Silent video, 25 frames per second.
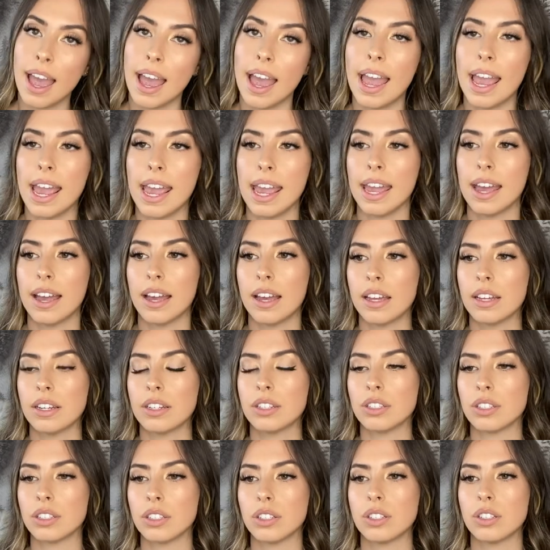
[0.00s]

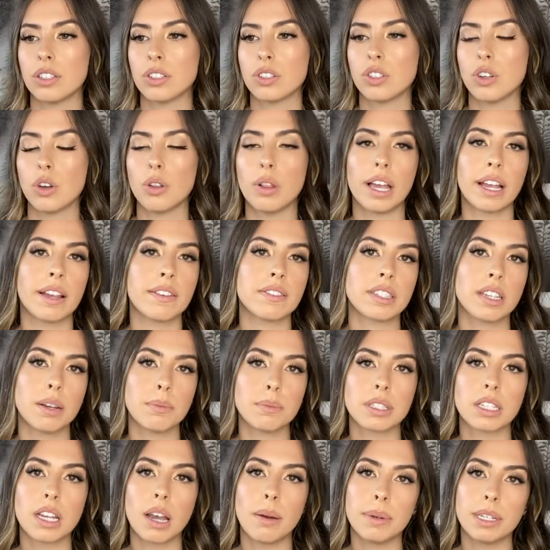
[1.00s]
And so like if
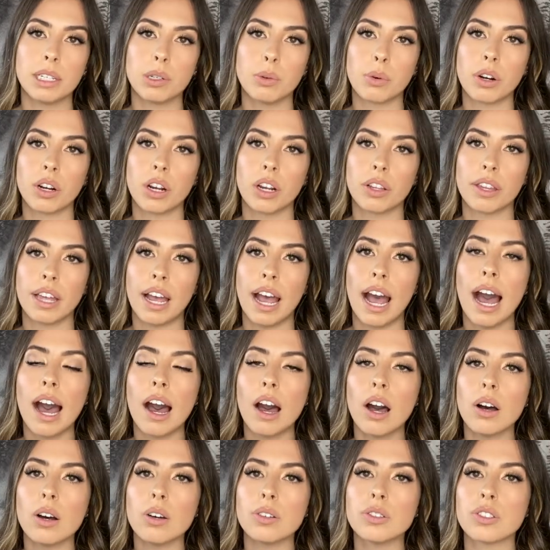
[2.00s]
someone's coming to work on the
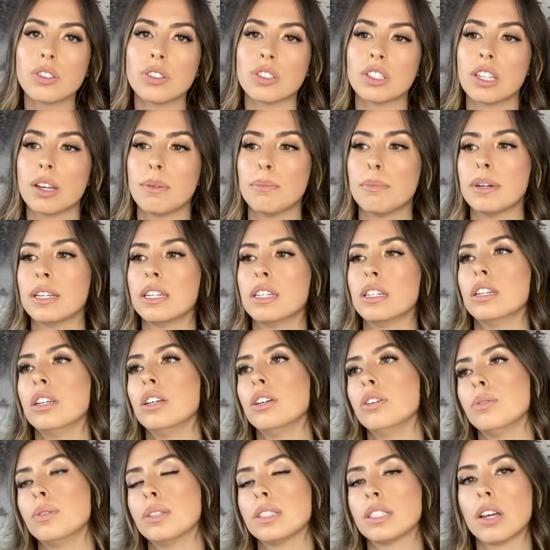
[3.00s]
house or someone
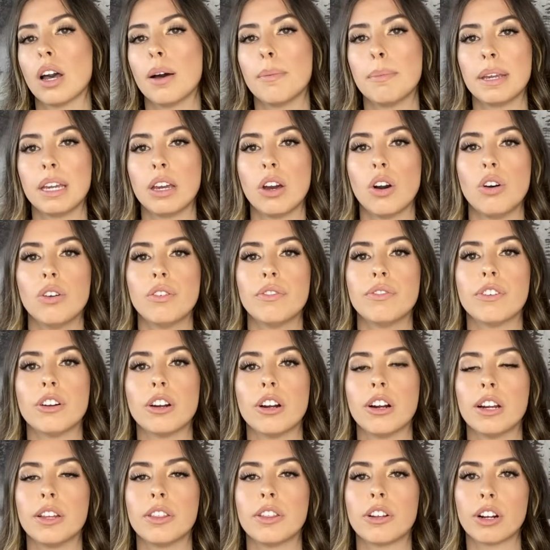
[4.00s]
new is coming
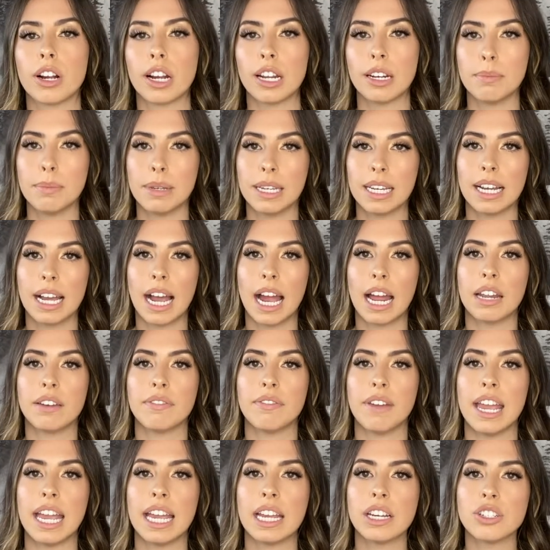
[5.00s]
over and they're gonna be kind of
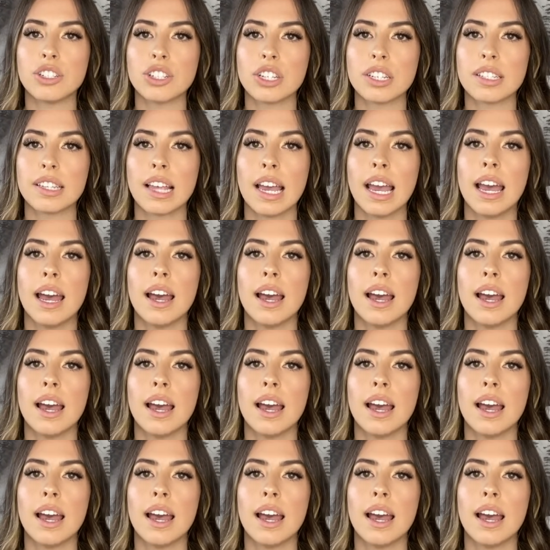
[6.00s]
anxious,